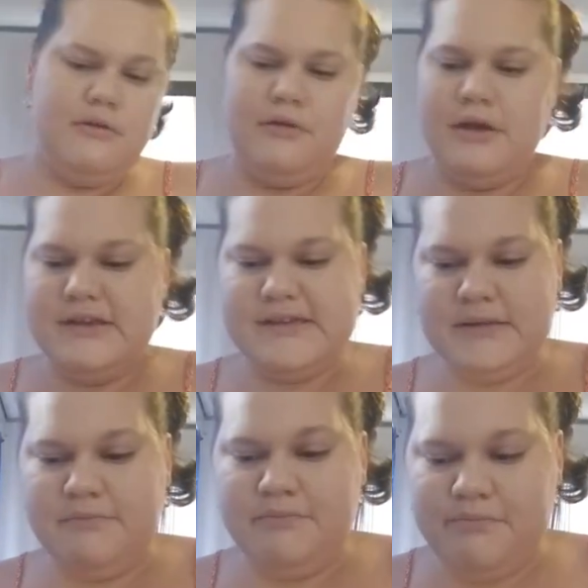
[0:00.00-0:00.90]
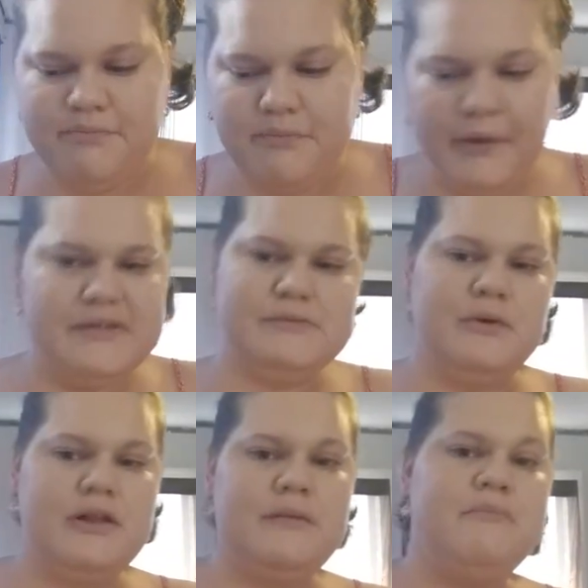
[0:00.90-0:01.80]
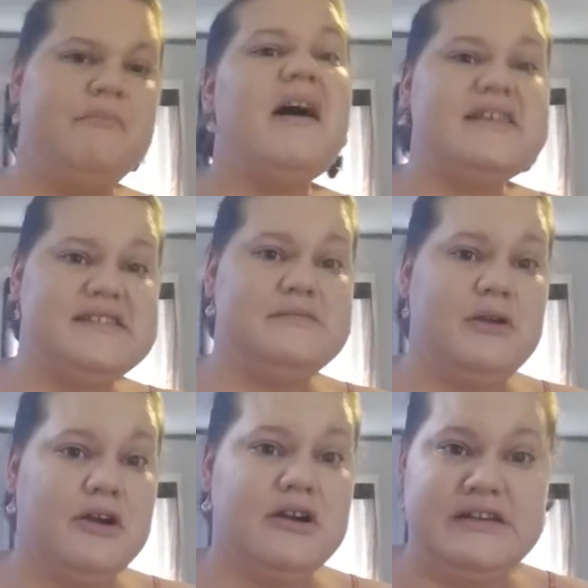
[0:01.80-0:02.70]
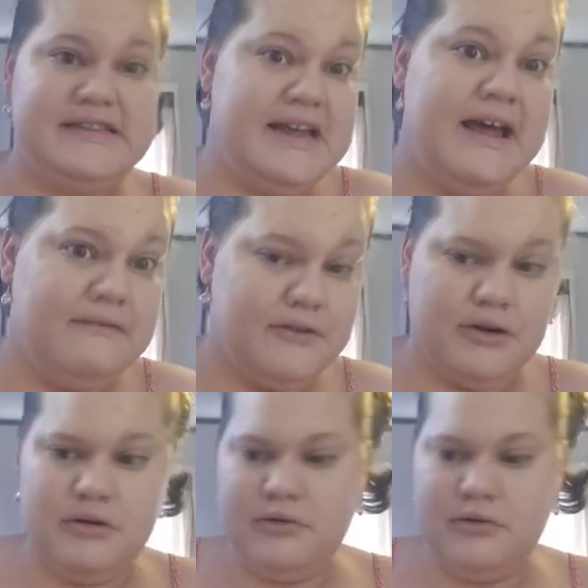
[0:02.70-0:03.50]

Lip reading: It's one of the best mirrors ever.